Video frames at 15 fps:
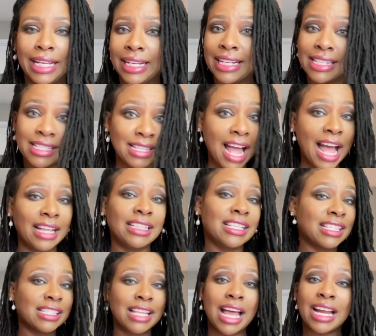This
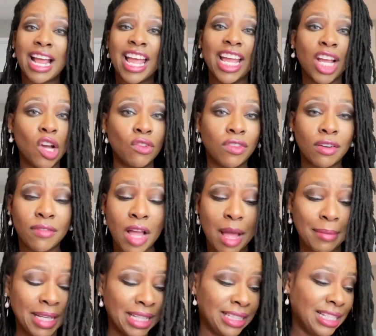is not a hangover
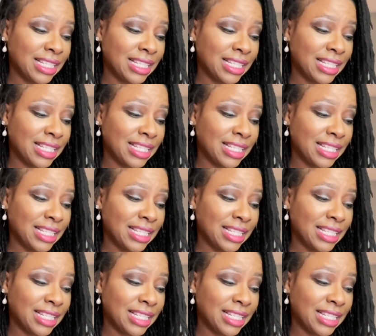vomit.